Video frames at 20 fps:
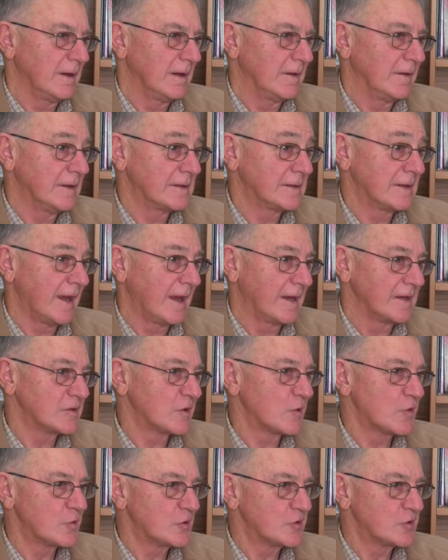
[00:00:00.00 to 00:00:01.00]
in this case
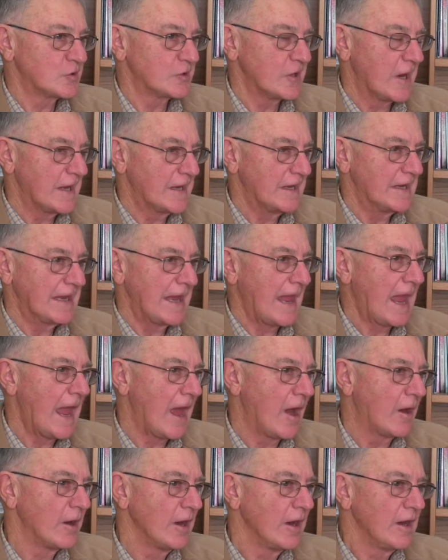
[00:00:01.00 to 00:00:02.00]
Christianity,
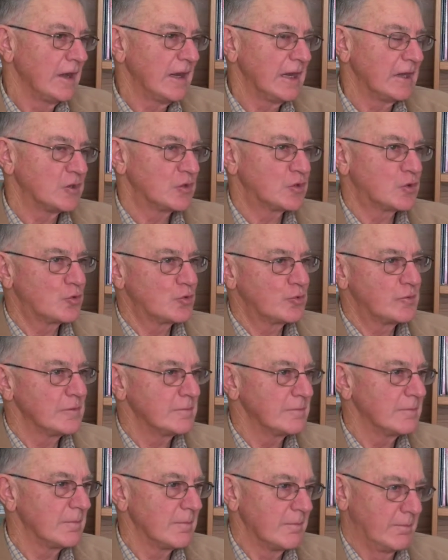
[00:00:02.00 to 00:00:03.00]
out. It
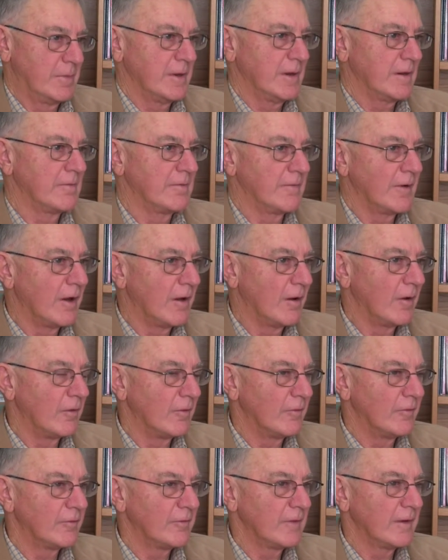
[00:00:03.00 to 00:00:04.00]
shouldn't be
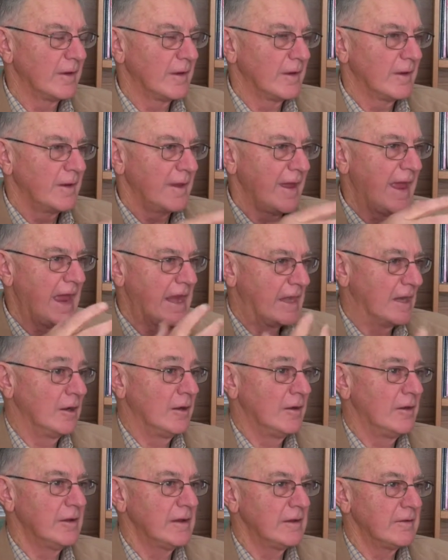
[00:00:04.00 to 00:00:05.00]
involved,
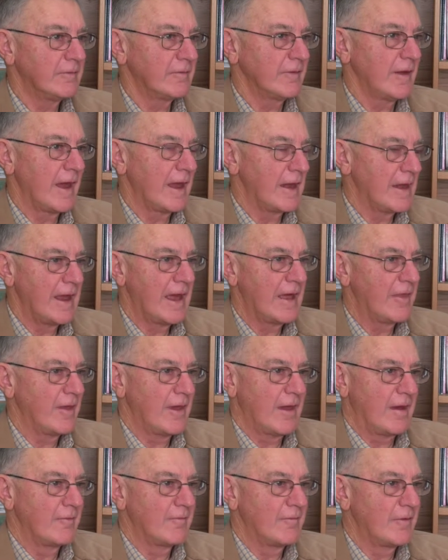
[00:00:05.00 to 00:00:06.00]
and leave
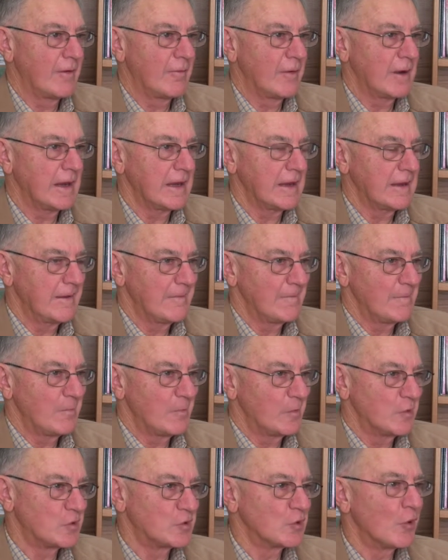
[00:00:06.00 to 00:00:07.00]
another very
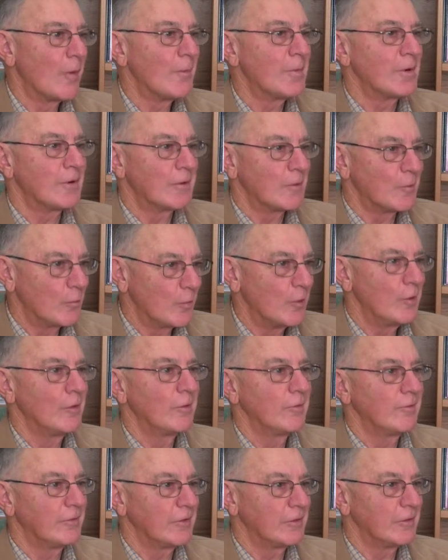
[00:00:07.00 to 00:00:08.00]
dominant
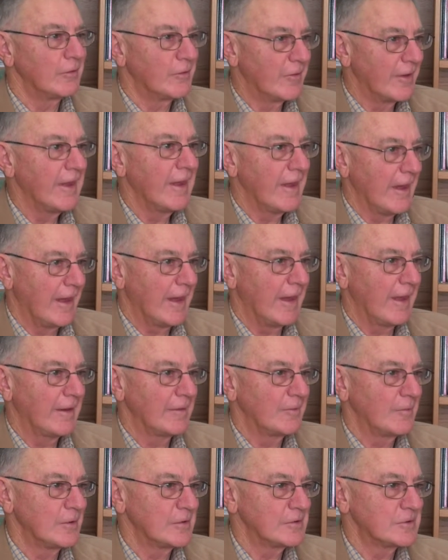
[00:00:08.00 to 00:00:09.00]
worldview there,
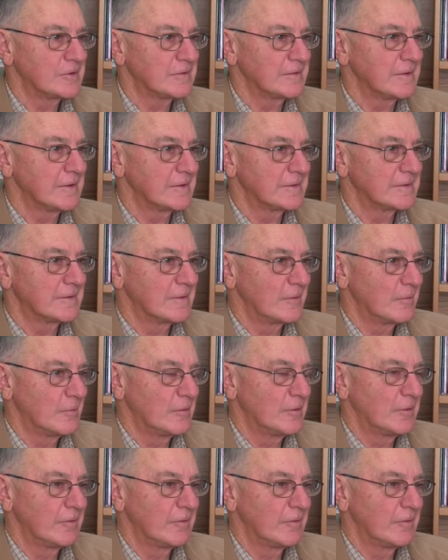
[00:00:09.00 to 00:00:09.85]
which is the